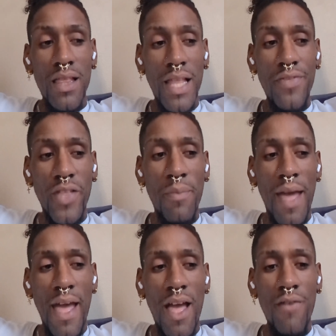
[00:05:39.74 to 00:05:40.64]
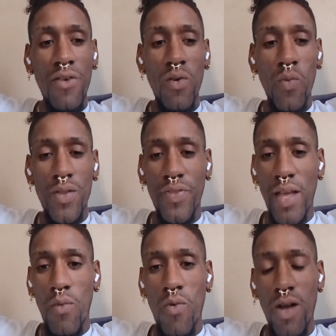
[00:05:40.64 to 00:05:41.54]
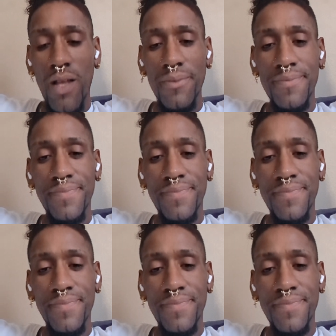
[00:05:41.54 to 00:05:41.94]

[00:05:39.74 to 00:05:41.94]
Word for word: let them have what they want.